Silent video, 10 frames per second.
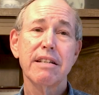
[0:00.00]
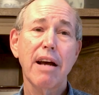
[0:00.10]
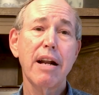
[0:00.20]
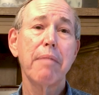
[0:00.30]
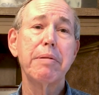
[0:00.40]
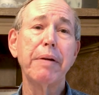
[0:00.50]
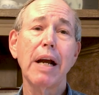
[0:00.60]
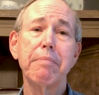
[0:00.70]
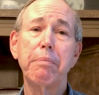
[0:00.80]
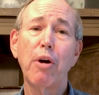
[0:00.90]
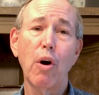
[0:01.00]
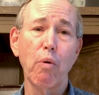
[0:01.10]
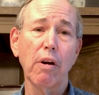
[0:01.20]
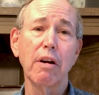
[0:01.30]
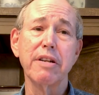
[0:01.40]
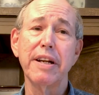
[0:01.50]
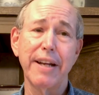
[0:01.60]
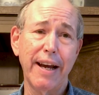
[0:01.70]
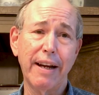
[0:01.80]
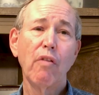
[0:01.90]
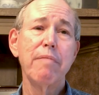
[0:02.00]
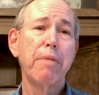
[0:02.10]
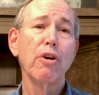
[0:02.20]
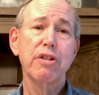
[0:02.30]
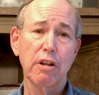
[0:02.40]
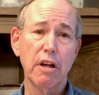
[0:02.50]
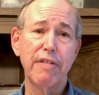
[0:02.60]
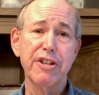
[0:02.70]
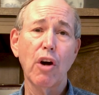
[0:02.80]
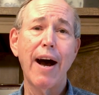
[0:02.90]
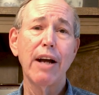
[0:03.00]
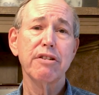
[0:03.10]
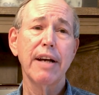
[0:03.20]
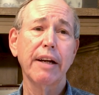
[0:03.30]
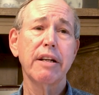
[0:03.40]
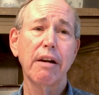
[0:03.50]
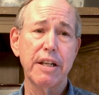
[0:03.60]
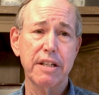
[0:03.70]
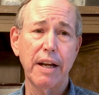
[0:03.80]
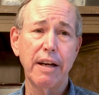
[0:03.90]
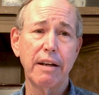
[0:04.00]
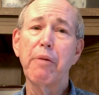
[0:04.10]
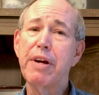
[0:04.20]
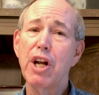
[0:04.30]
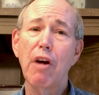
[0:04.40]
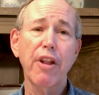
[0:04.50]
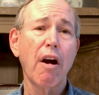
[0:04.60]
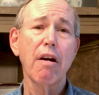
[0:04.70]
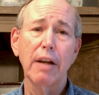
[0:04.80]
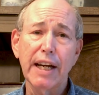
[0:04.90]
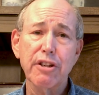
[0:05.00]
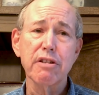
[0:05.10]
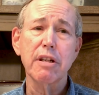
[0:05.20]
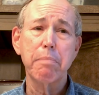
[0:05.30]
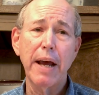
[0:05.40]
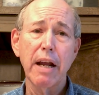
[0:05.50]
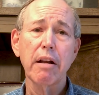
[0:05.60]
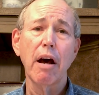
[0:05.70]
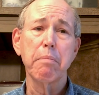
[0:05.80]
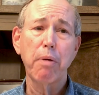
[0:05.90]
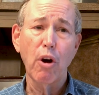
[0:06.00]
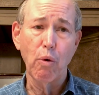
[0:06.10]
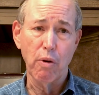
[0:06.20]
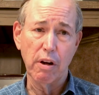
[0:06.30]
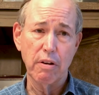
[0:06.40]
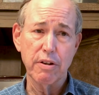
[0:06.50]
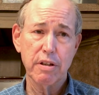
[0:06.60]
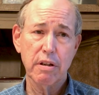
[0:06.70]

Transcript: Sign up to become a poll worker today. We both served as Ohio's Secretary of State, and we know that our elections depend on poll workers.